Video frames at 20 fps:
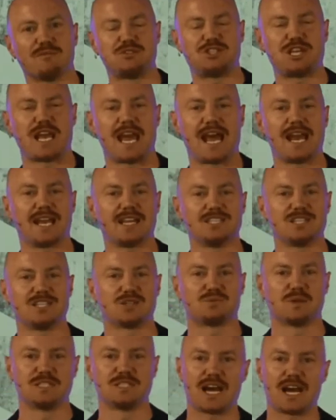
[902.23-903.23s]
away from
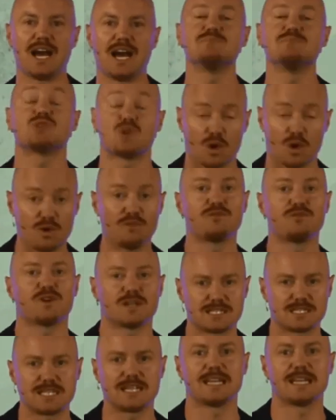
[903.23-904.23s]
challenges when times call
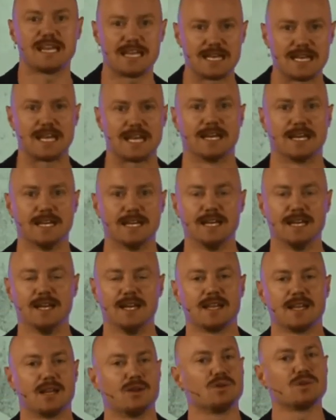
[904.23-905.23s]
for us to lean in,
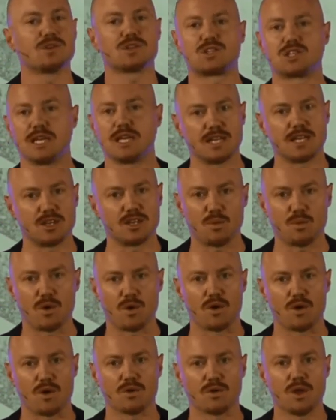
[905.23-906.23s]
then all the skill in the
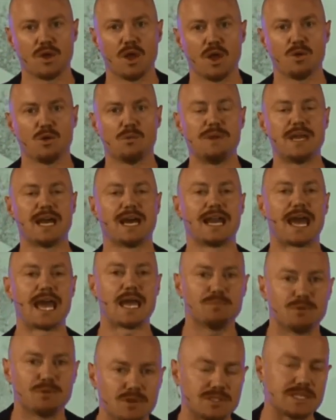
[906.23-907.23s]
world will be
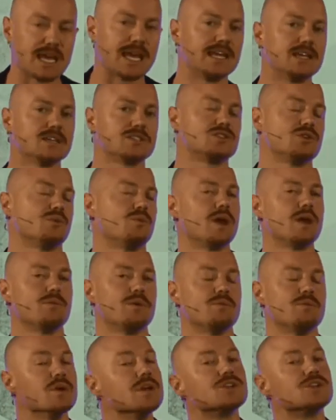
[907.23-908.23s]
unable to take us to
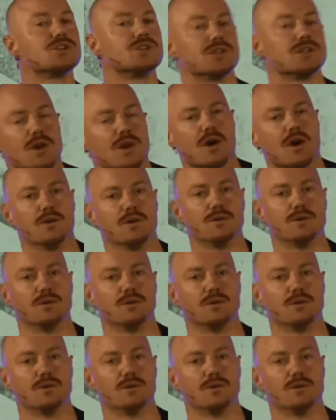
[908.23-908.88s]
where we wish to